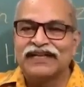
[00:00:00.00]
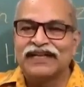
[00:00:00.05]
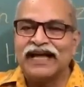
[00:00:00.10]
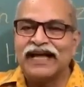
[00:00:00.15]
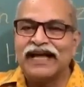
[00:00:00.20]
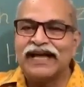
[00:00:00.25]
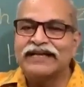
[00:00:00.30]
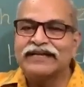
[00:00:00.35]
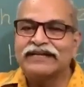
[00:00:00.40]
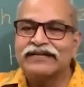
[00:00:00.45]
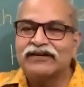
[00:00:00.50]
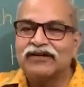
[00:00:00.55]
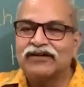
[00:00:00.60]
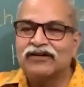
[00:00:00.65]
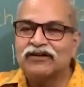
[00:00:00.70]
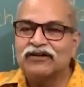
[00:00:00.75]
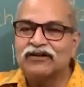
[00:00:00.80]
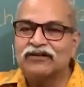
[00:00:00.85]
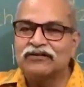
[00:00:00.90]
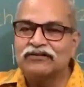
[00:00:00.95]
And
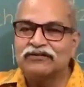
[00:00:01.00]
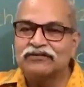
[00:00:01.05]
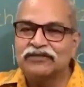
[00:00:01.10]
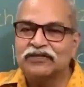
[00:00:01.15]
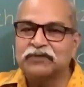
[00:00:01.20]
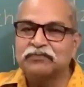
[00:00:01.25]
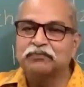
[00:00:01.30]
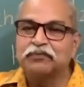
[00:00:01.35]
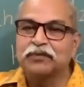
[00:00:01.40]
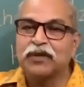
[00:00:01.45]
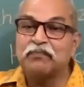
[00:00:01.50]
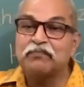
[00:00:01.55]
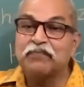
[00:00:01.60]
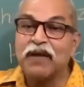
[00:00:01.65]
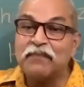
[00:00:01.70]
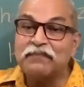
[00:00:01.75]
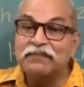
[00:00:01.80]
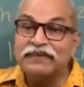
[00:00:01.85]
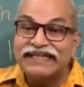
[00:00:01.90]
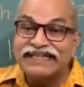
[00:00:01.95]
the
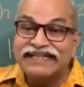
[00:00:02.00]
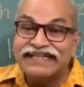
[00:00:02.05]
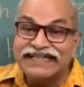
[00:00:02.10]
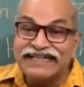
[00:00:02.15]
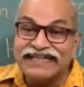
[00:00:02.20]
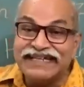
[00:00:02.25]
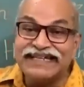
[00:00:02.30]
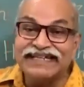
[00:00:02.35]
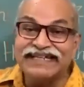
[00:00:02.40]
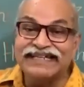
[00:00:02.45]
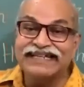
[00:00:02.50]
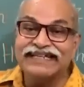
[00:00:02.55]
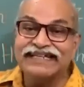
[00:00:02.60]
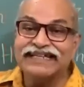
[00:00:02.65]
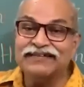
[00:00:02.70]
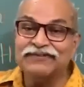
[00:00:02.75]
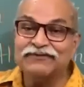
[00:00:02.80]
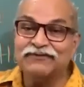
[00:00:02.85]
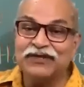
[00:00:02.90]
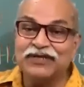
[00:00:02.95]

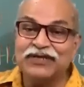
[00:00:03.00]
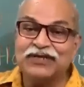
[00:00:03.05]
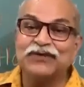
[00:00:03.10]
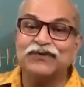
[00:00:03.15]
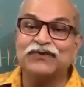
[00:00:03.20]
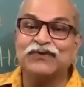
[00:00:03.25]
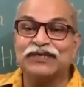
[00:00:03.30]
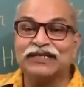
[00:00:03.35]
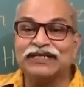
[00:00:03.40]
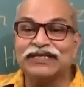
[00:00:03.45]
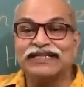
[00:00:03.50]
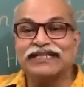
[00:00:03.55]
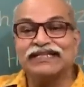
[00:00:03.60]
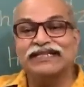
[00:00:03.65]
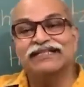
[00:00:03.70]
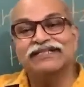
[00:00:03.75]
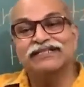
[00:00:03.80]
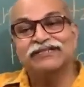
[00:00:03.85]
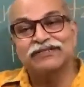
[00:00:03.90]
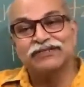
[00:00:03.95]
probability, which one
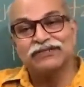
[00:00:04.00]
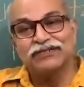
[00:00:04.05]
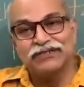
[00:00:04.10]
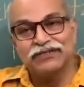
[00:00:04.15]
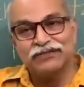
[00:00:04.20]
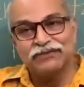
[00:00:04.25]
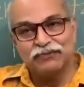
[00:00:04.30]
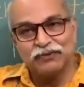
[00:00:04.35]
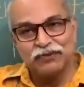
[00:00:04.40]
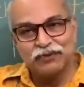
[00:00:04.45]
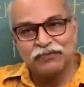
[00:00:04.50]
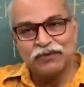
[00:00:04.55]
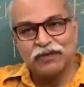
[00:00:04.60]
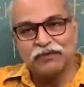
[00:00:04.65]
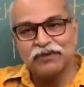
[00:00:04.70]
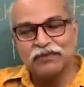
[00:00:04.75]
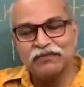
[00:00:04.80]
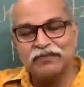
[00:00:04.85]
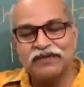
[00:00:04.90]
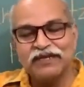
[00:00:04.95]
is more
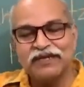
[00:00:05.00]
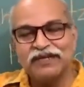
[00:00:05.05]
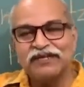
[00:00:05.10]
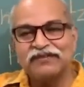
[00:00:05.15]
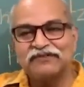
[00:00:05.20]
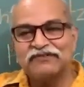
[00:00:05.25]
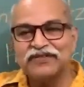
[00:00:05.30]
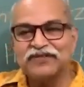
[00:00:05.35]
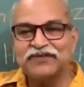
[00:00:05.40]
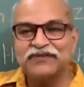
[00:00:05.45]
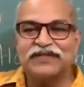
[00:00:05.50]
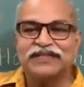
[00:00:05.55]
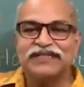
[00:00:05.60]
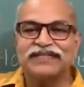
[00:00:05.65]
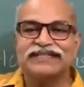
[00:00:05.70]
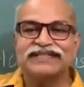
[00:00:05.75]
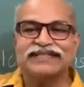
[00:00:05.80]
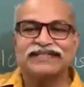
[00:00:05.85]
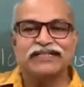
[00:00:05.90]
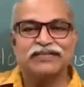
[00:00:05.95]
probable, which one
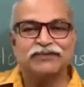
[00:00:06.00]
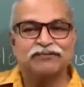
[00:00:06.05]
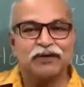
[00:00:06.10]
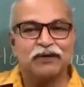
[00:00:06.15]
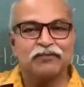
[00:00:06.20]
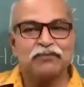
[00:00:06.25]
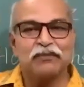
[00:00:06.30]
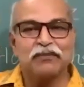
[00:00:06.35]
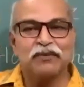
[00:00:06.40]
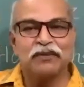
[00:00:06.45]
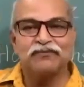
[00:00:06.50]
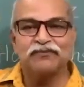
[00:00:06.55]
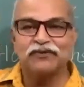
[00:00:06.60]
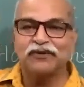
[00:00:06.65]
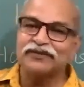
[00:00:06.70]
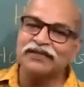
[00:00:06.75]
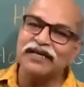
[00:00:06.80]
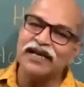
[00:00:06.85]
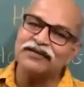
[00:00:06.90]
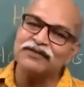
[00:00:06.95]
is less probable,
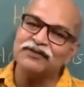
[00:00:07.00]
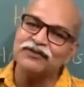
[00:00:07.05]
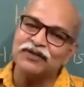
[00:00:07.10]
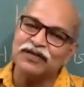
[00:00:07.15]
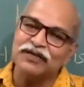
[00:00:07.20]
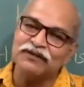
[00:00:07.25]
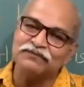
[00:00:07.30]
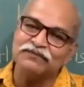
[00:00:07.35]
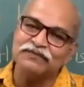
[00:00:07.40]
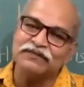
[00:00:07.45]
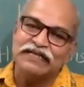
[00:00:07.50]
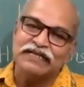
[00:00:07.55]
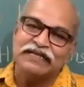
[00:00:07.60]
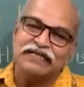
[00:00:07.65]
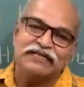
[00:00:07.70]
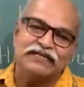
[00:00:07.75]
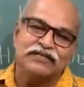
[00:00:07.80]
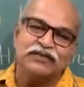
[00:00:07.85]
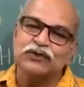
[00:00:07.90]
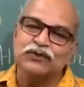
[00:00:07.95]
for that you have
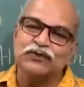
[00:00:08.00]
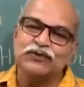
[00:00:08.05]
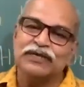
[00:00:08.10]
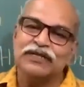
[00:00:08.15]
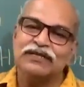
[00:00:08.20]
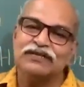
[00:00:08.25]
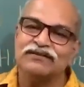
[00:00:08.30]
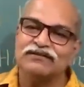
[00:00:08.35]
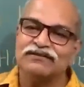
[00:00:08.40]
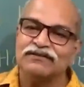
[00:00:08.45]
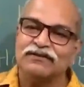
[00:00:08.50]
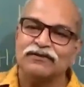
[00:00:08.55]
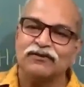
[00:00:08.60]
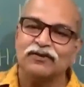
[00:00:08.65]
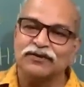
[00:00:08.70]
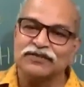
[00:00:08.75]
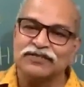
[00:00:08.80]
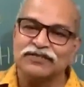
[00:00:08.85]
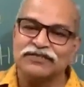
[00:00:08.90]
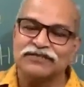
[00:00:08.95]
usual
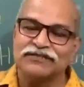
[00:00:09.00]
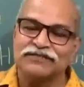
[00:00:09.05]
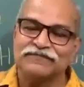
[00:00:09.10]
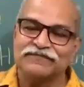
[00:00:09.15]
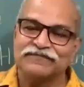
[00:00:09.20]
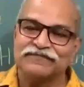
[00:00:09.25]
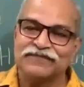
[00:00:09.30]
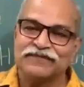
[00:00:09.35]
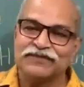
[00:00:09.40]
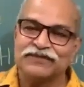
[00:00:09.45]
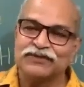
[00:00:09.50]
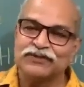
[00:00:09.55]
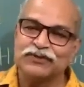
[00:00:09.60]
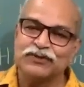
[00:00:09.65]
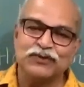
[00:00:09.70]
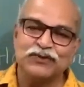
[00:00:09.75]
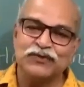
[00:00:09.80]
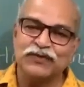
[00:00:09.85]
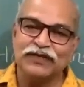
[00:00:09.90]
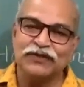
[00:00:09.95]

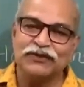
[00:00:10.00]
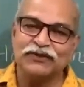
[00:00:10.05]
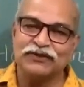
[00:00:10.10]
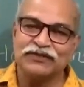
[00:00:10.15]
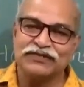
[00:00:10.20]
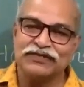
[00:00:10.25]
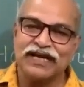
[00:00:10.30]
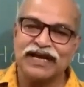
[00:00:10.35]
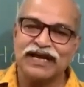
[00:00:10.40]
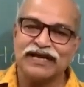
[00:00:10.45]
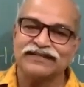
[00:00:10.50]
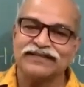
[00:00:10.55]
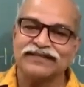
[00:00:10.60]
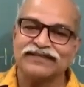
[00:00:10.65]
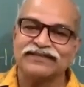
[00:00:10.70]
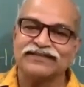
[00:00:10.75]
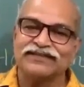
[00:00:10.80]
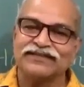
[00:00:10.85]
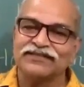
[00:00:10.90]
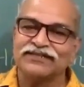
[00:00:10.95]
laws, higher
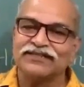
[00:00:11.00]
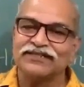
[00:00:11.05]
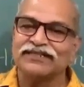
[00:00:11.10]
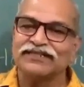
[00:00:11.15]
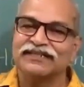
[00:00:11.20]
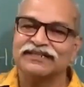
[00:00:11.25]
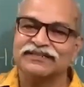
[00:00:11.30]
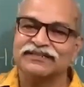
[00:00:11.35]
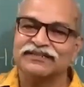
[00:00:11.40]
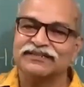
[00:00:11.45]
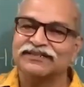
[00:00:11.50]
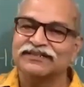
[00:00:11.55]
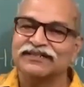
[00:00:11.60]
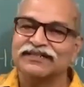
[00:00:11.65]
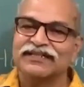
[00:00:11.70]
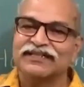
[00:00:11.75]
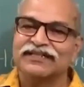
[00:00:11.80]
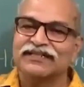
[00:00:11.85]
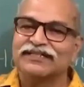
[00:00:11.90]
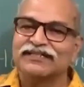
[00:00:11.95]
energy than
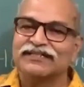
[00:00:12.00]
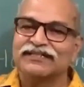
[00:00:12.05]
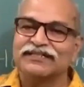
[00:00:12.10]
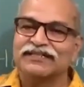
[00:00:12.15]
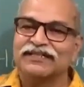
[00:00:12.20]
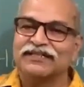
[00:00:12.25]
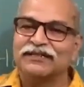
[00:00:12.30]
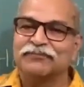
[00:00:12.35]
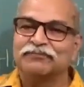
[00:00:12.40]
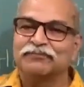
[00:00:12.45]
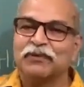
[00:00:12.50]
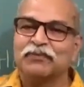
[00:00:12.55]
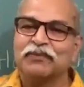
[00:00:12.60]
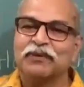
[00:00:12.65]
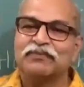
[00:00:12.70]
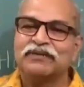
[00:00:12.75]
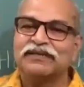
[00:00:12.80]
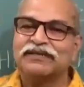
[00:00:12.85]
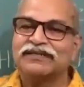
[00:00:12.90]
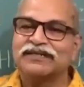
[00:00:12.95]
the
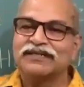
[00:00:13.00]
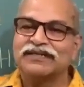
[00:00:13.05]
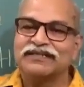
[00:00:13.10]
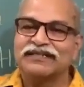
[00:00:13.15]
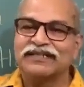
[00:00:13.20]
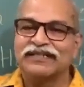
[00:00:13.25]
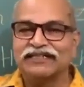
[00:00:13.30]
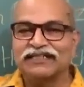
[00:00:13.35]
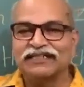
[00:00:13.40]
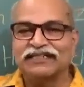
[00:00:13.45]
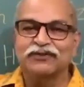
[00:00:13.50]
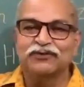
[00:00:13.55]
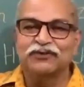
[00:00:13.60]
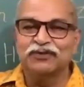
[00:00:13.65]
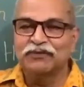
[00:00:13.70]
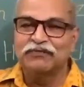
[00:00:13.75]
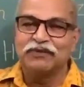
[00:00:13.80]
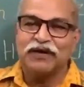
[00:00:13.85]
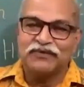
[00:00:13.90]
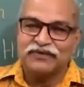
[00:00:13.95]
probability is like e to
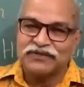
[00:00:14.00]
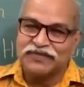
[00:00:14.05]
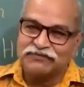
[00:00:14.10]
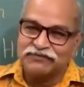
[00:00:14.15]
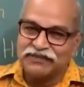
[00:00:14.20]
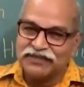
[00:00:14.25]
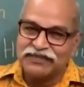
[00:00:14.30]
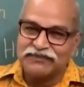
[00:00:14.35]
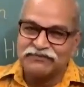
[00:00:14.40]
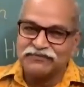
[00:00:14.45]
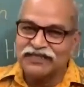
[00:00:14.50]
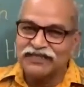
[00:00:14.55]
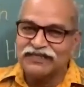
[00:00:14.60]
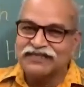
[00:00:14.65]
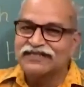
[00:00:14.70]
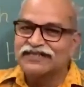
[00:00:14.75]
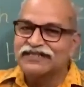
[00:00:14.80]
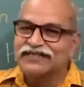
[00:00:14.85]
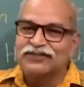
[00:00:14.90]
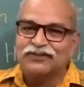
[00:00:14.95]
the power
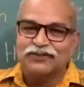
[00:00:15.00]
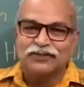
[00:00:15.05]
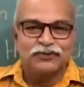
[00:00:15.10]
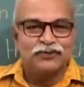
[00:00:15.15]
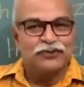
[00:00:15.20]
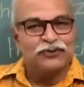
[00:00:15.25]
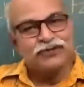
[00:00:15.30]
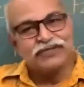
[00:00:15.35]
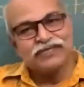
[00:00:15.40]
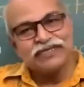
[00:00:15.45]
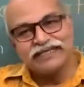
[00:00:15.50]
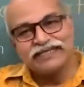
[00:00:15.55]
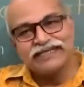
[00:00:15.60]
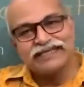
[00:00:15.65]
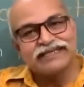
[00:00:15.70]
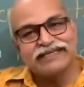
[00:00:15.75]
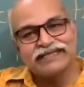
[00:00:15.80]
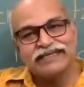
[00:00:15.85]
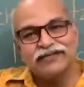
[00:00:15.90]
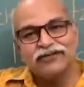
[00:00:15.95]
something. So those
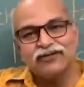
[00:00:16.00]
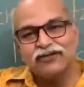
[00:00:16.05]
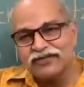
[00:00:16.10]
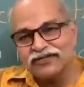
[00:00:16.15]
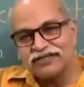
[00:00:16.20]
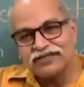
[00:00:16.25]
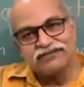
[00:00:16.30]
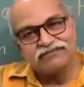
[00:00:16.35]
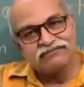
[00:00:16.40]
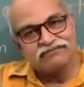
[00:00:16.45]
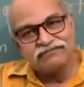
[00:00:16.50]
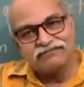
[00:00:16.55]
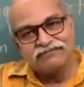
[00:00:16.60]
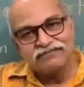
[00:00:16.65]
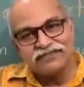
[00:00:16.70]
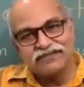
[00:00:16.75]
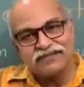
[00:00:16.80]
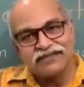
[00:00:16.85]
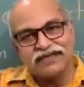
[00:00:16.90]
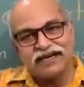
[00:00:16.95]
existing laws
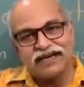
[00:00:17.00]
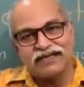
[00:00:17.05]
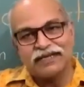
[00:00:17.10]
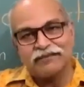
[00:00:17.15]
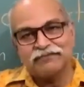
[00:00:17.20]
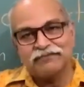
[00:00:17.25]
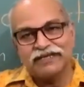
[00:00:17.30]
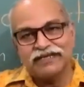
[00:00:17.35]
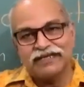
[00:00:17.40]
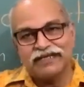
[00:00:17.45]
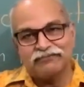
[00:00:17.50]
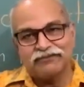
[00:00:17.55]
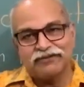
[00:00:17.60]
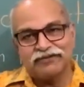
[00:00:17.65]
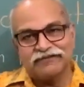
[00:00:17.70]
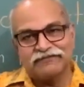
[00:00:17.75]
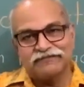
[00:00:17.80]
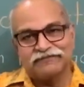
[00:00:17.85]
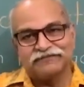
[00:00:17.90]
are applicable.